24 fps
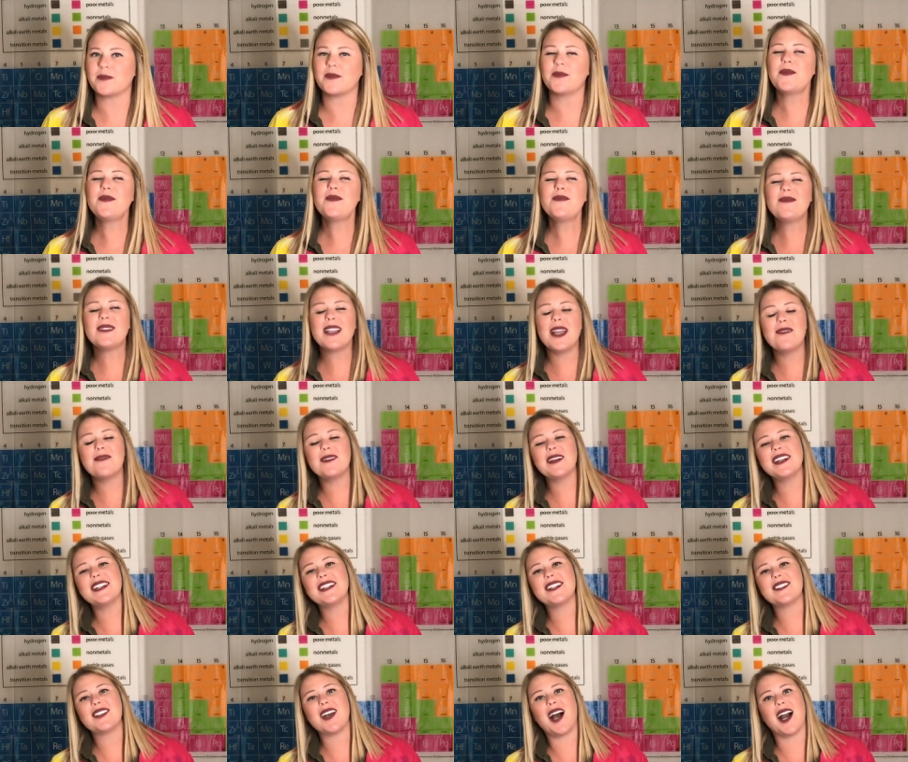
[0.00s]
And we're
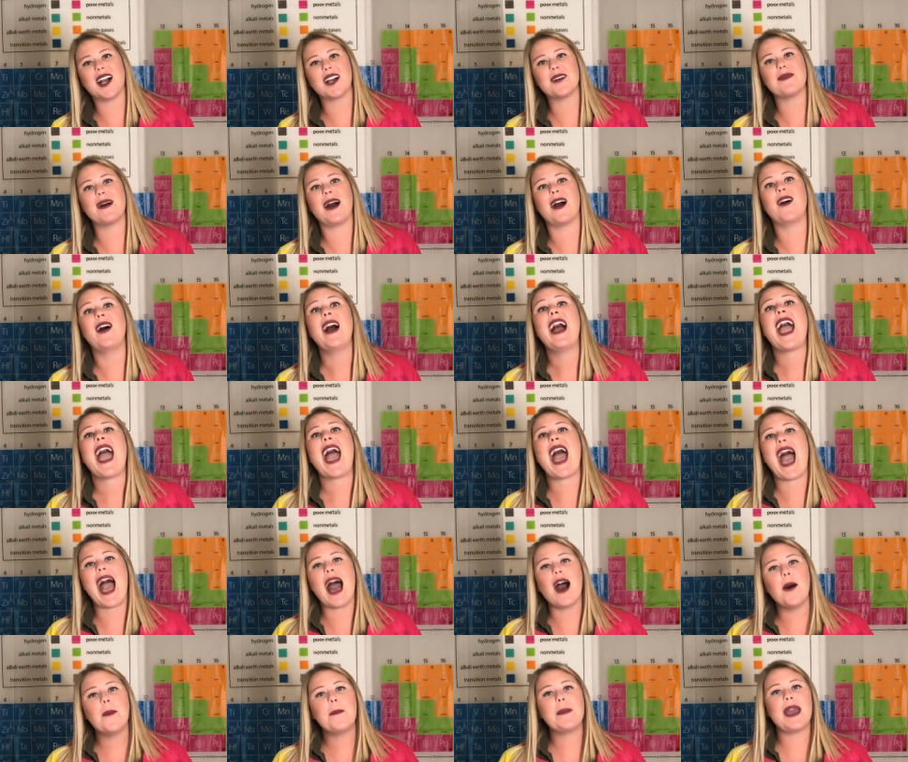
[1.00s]
going to talk about
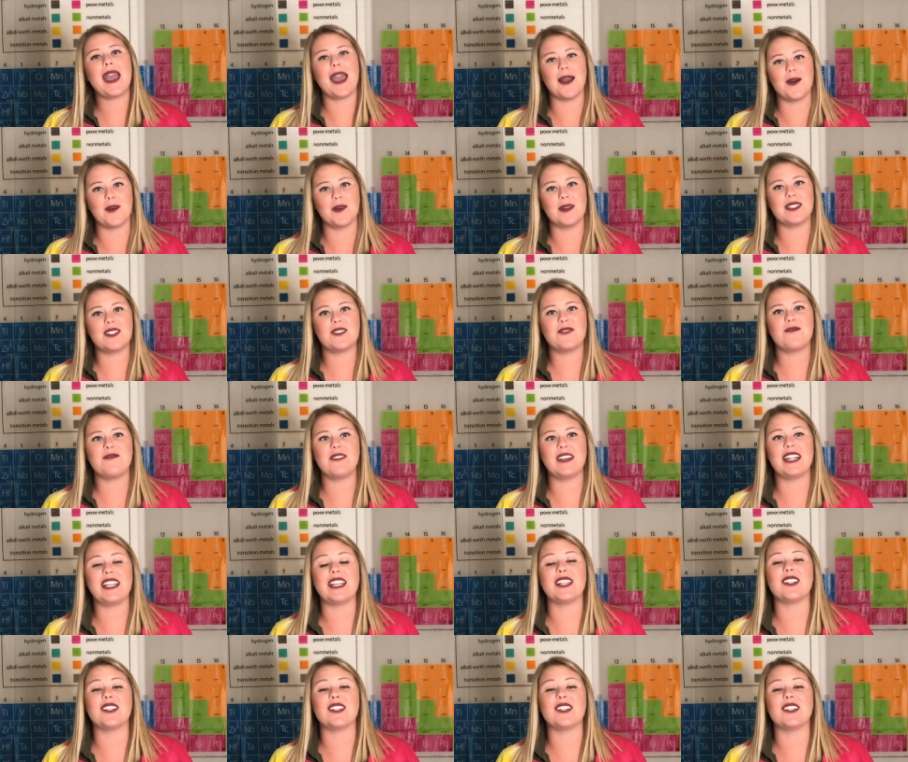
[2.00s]
how penguins fit